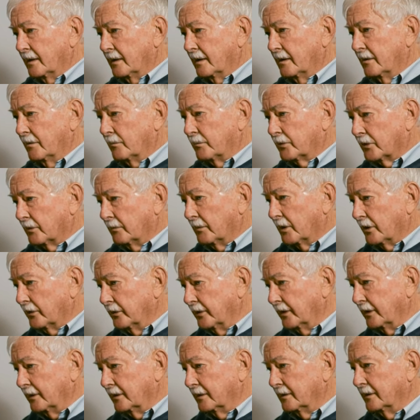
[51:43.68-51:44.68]
uh,
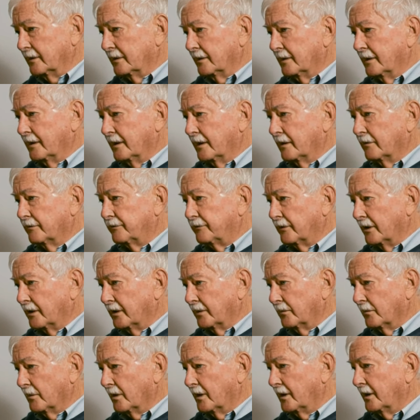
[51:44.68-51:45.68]
promoting our
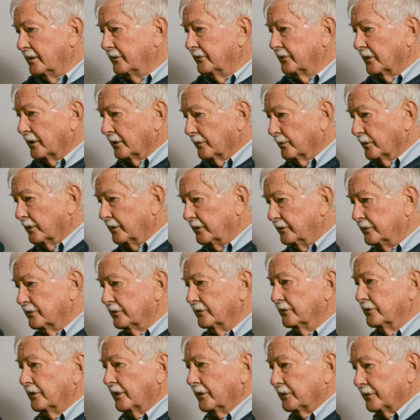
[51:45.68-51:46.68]
fine wines, our
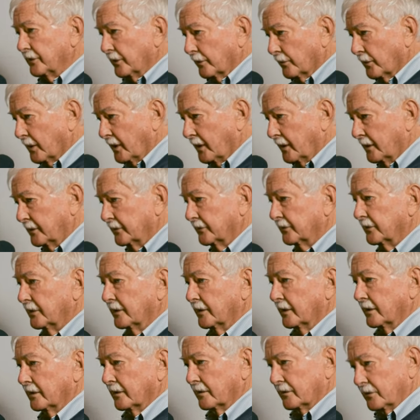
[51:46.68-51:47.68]
regions, our terroirs,
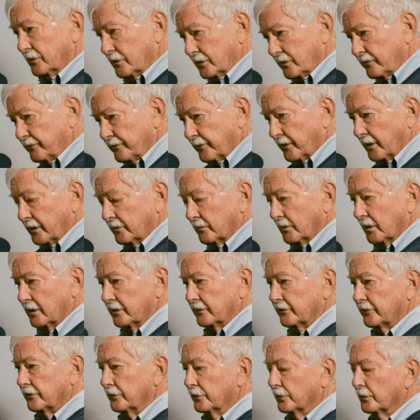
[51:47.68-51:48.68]
our fine
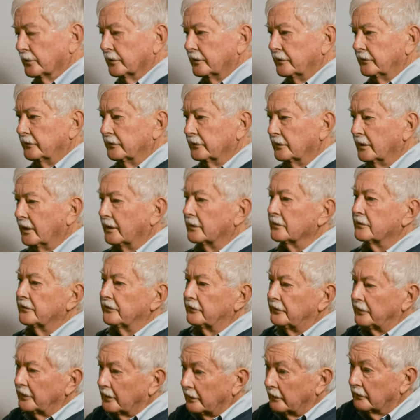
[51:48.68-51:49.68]
wine stories
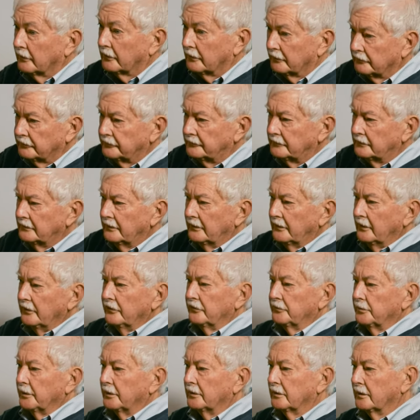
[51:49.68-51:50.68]
instead of
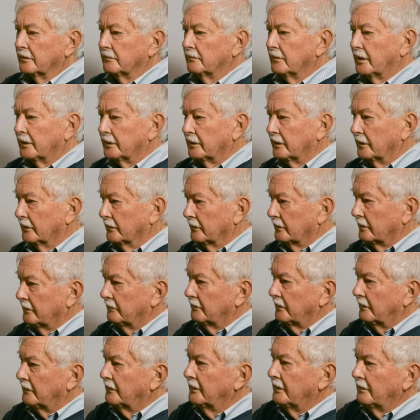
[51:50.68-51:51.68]
spending money on
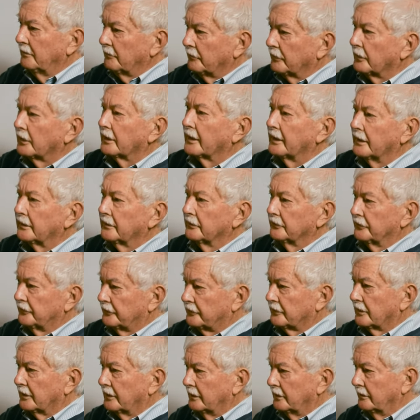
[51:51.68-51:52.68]
a brand
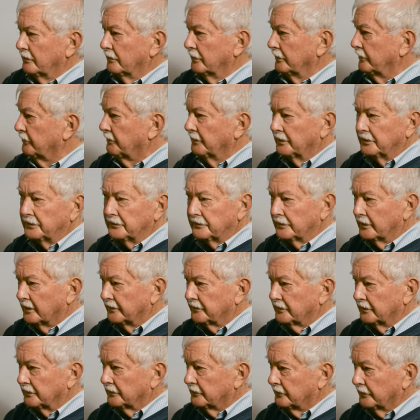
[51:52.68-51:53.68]
Australia, which means
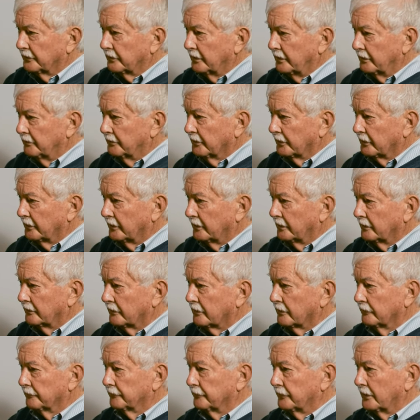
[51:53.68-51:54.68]
nothing to anybody mm.
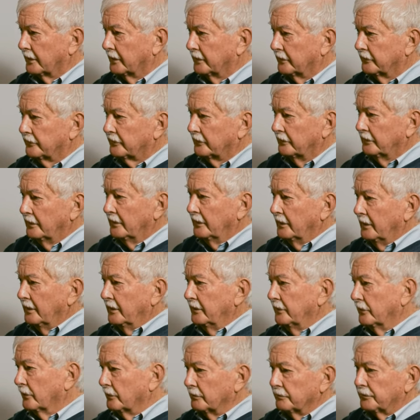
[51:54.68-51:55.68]
and conflates
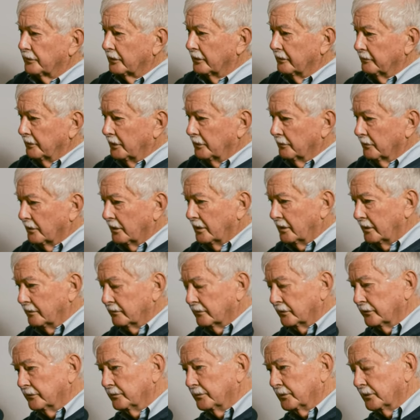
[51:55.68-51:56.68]
non premium
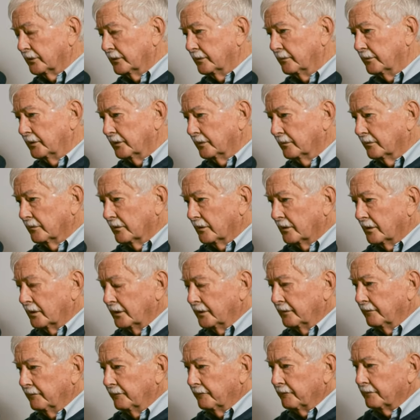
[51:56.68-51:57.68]
wine with premium
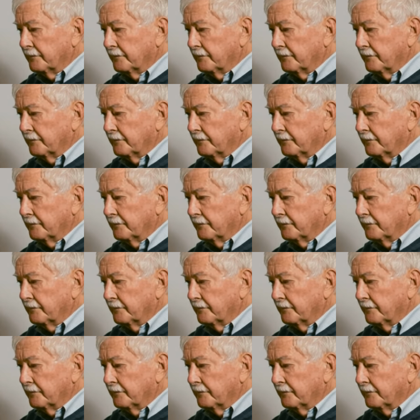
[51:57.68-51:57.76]
wine.